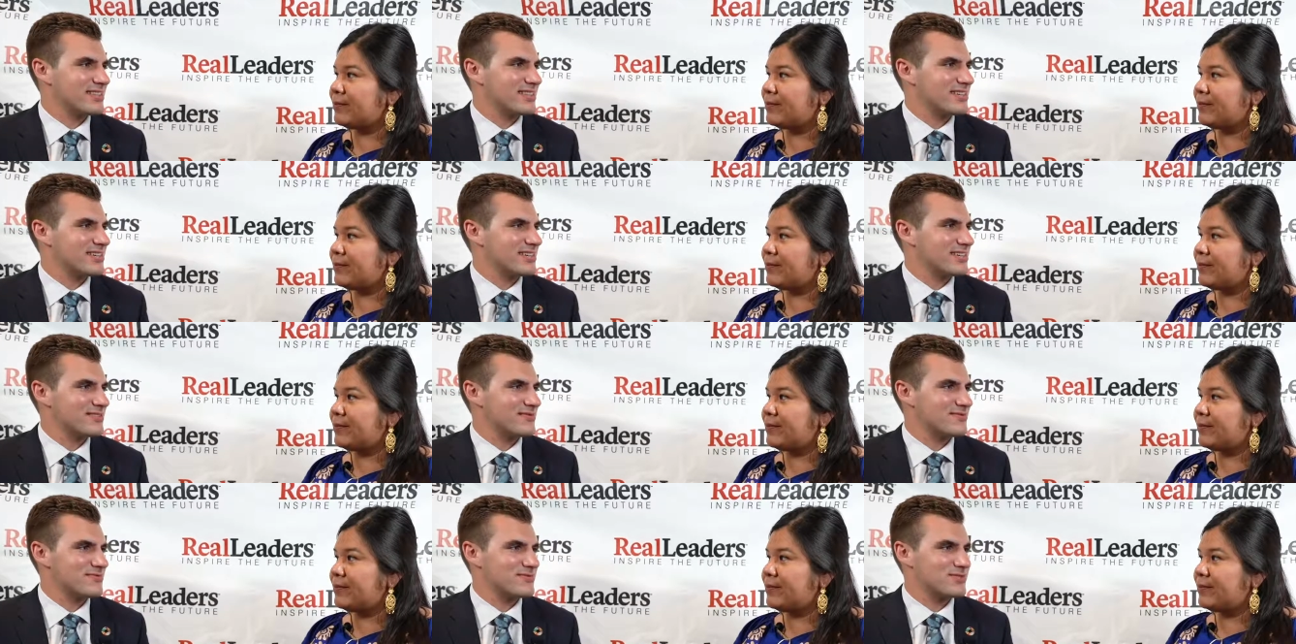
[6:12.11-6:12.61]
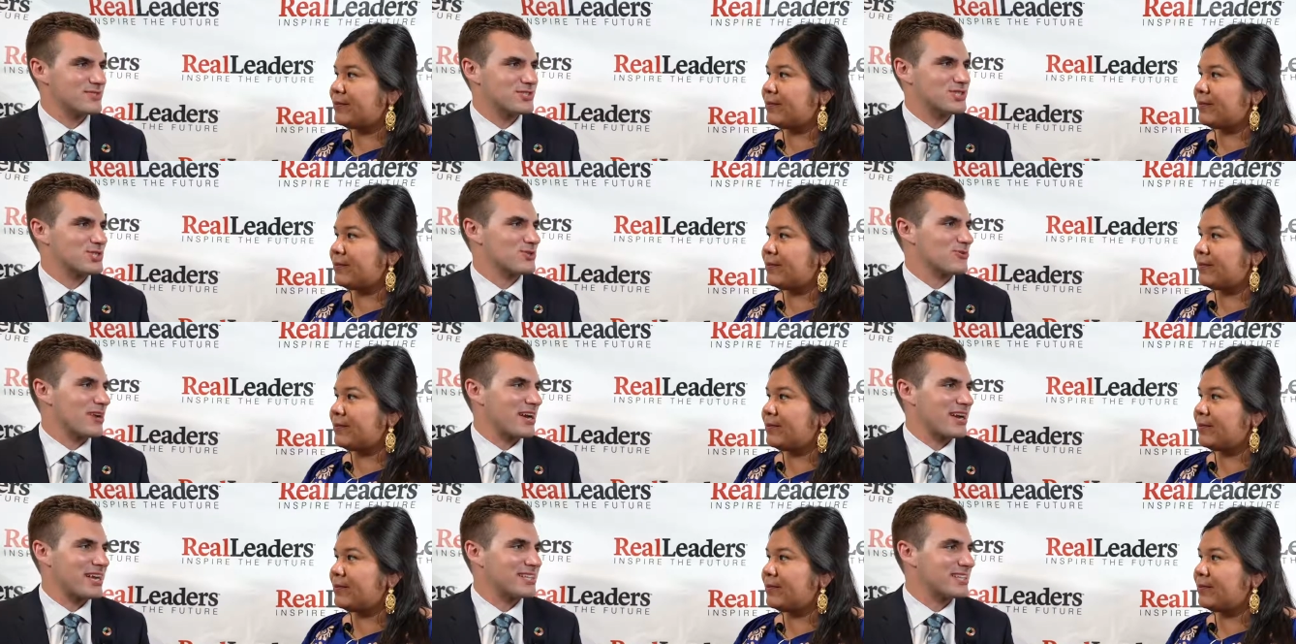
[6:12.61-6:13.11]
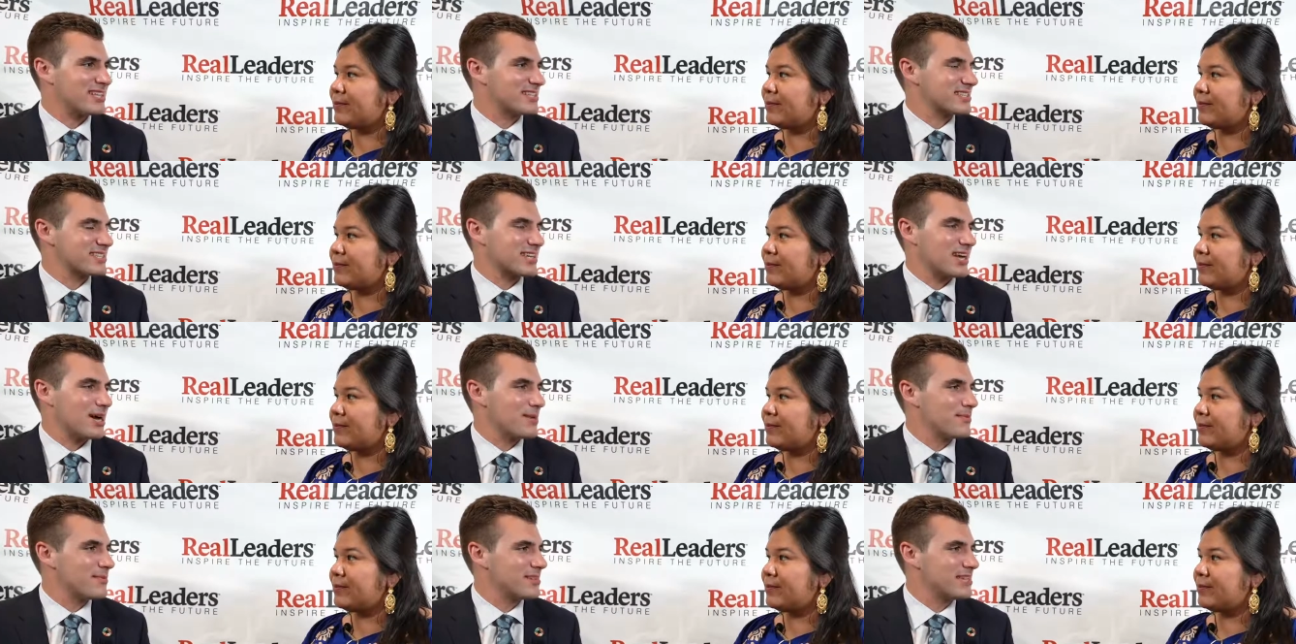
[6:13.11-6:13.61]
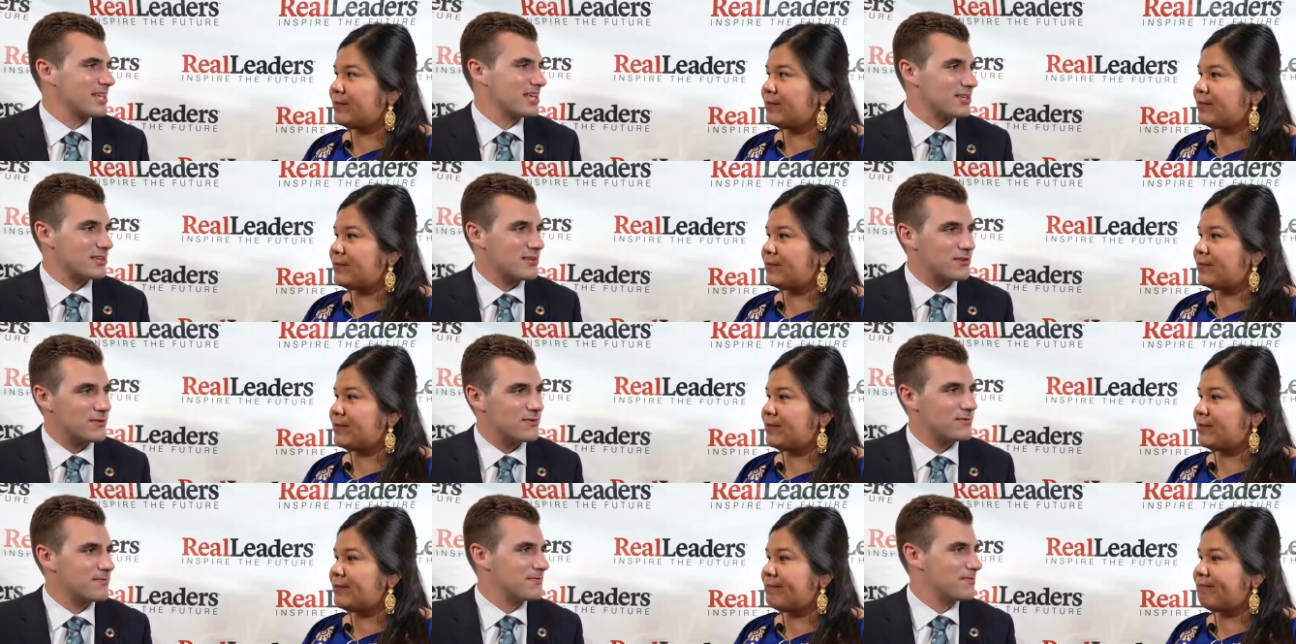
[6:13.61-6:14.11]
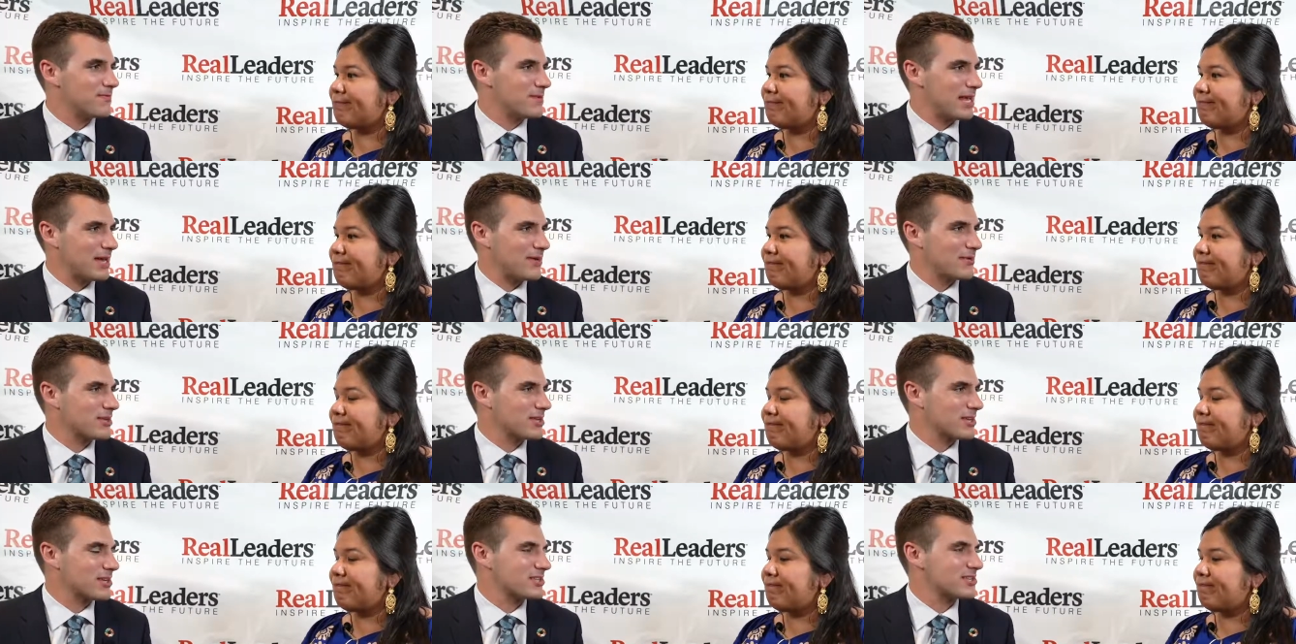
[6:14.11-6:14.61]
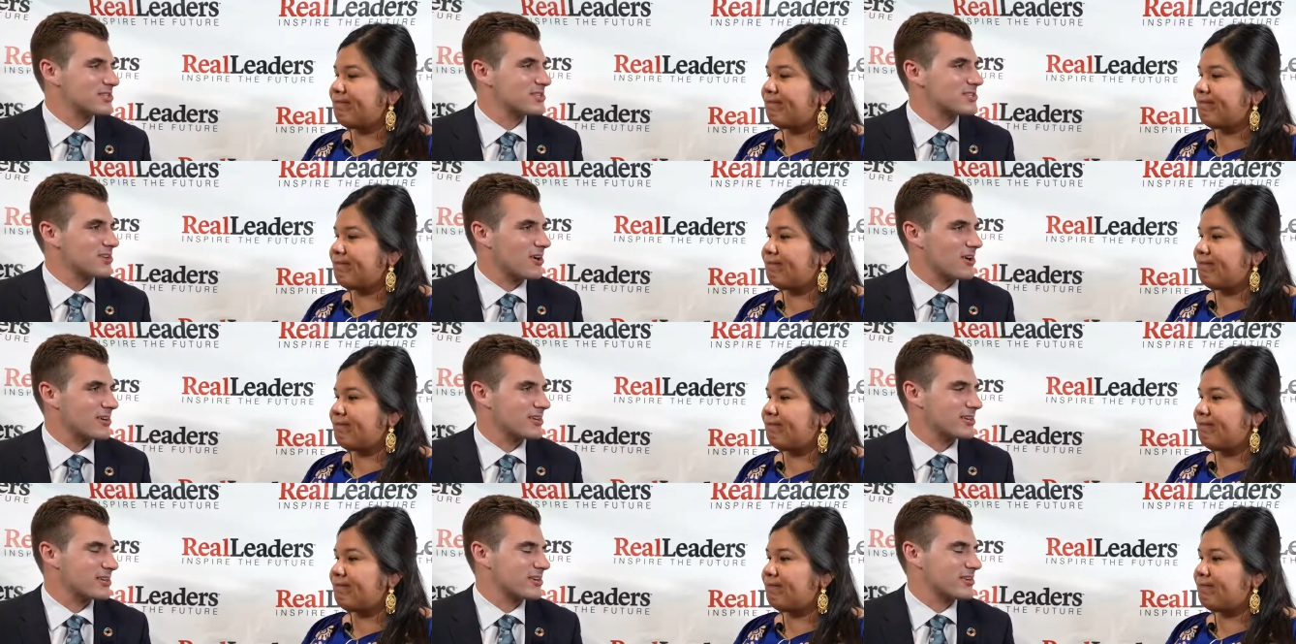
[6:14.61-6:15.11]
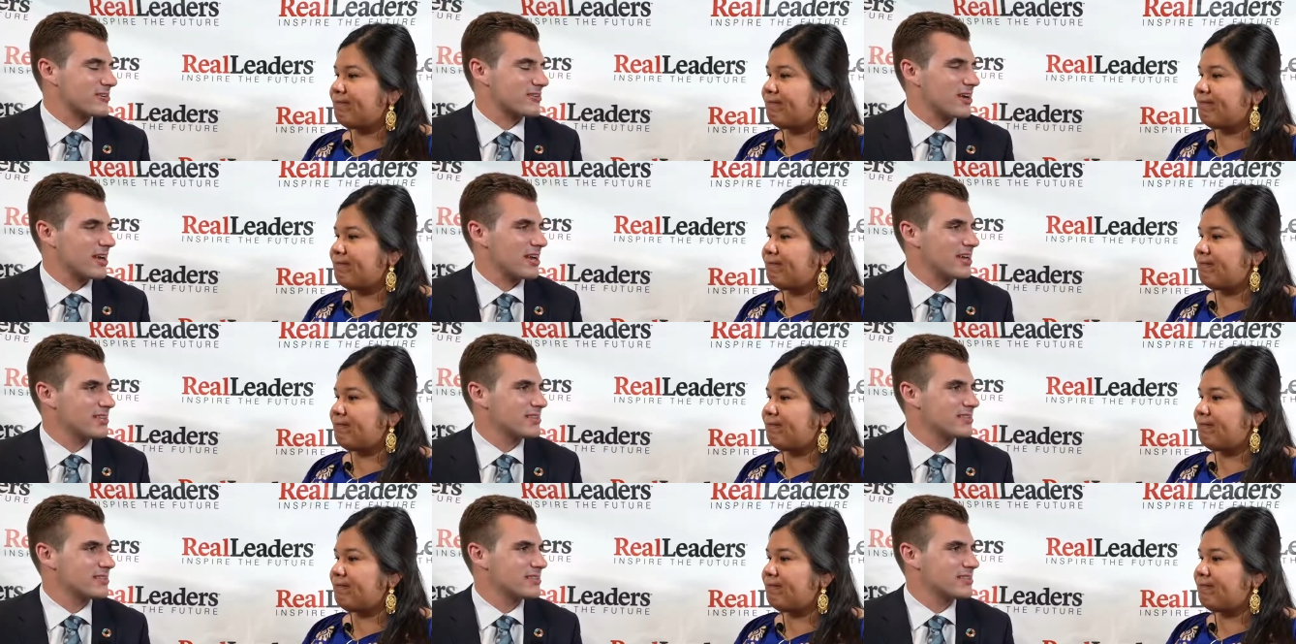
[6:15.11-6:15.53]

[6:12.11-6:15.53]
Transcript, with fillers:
Speaker 1: the train that's coming that you've been able to start and create?